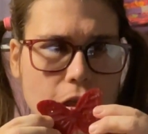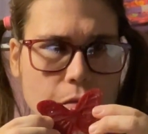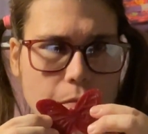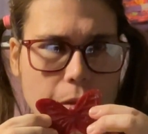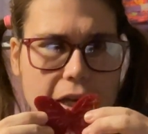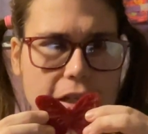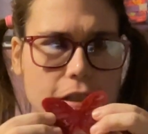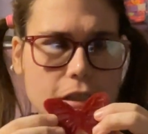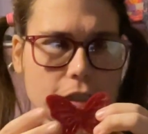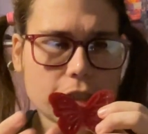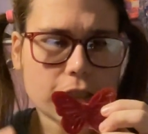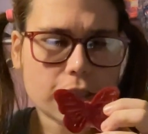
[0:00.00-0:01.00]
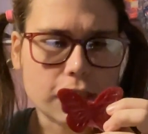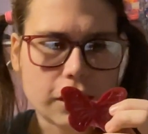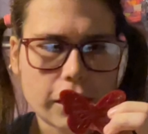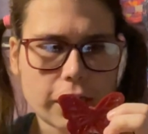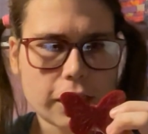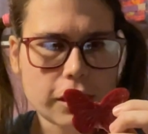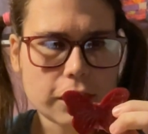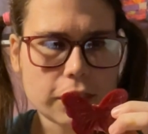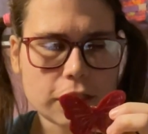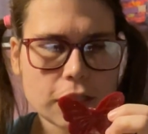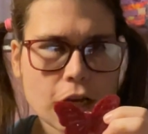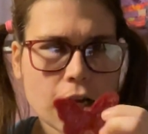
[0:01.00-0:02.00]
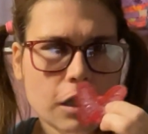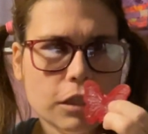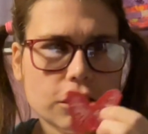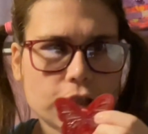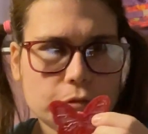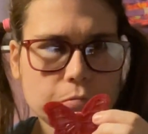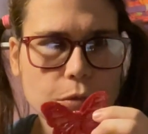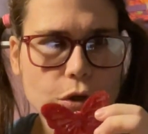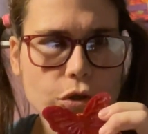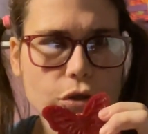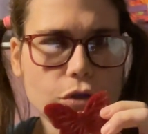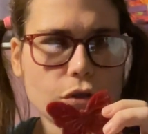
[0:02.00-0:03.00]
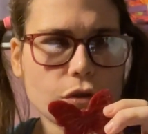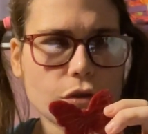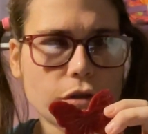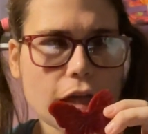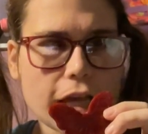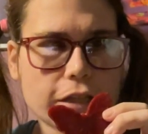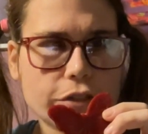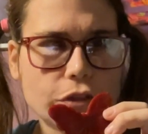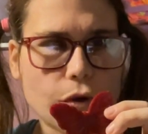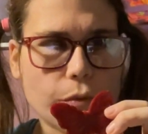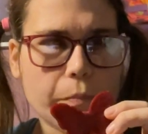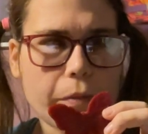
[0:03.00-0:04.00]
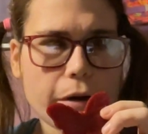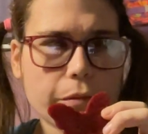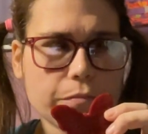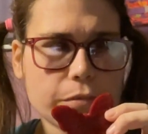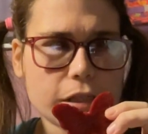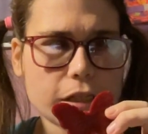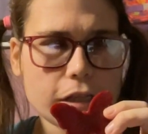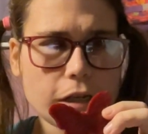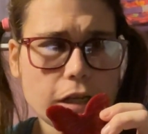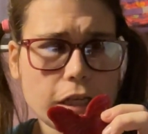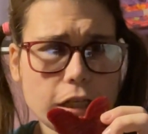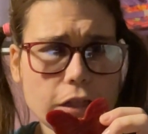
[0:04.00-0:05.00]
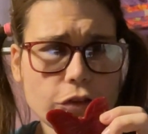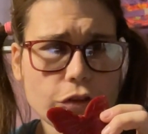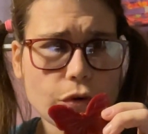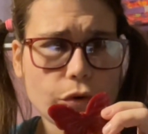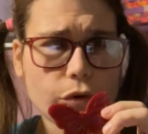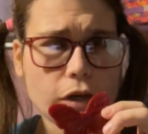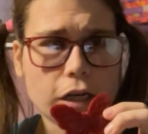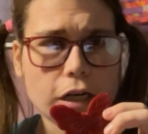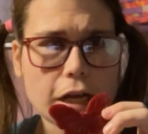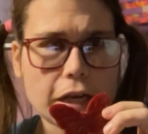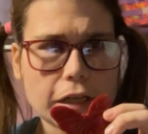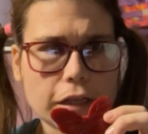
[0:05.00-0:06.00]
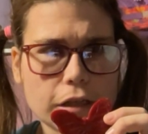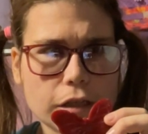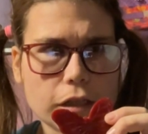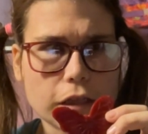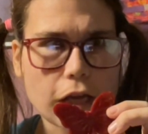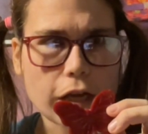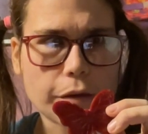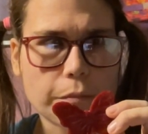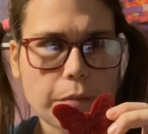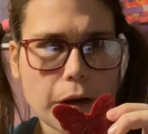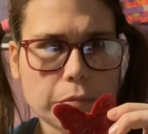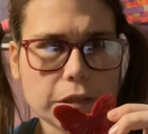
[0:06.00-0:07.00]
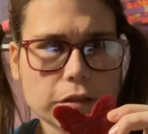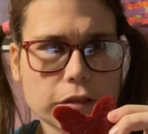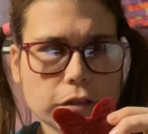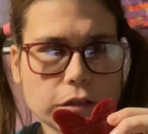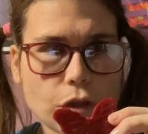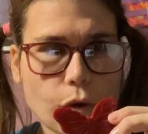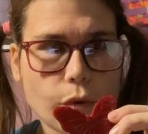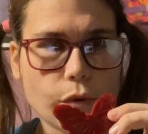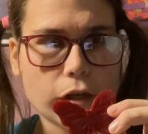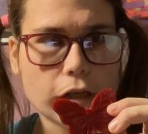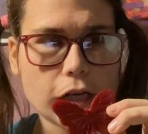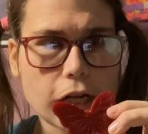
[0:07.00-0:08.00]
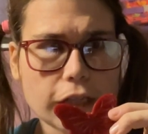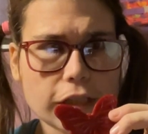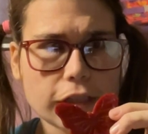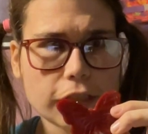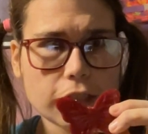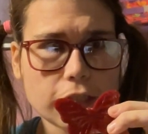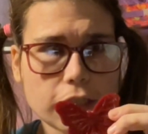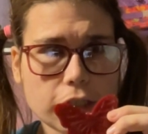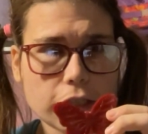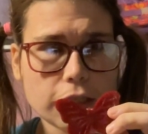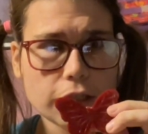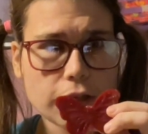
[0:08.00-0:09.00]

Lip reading: Make sure it's smooth, has no bumps in it or any bubbles or anything.